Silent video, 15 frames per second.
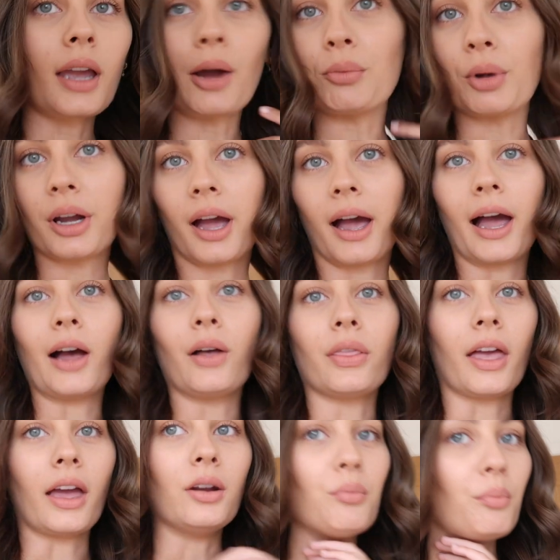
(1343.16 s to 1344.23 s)
camera cut out
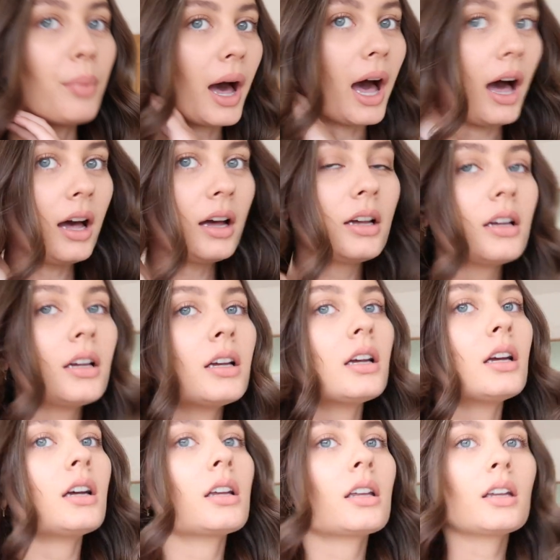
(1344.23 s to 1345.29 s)
then, but
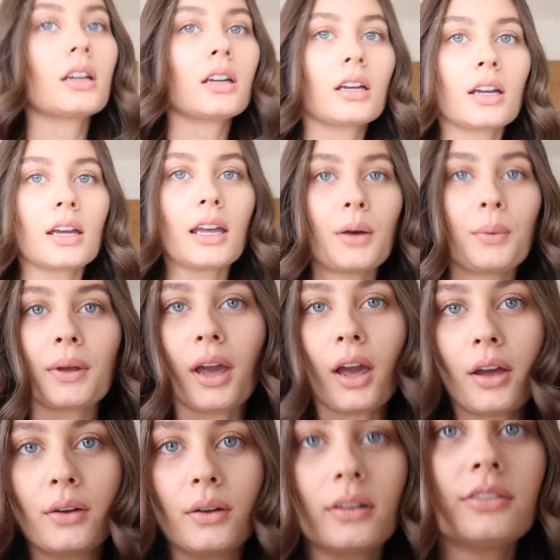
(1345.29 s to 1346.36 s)
here we
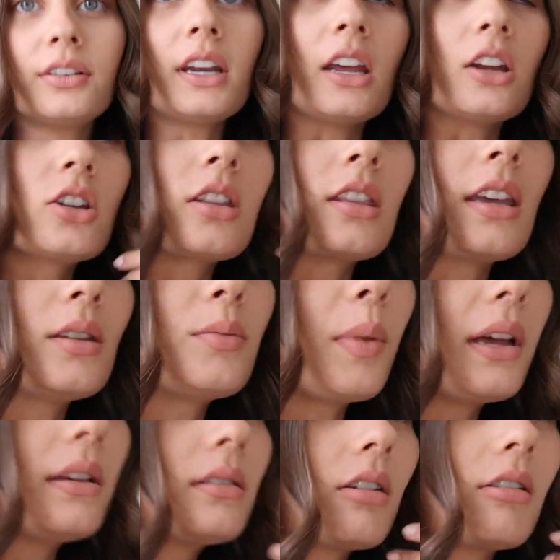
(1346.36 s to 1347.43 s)
go, finished. These
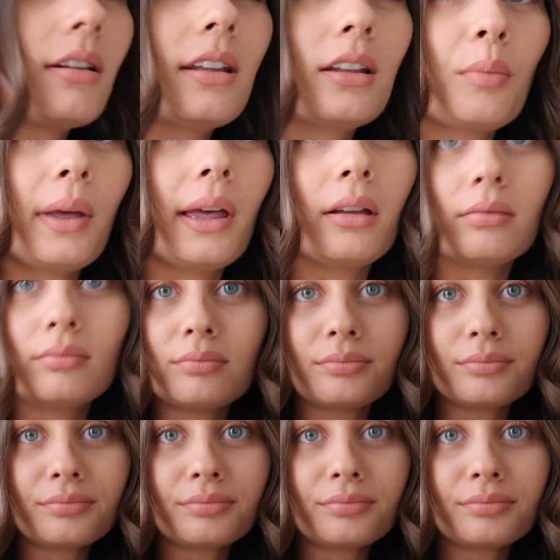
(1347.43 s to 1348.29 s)
bits are a little bit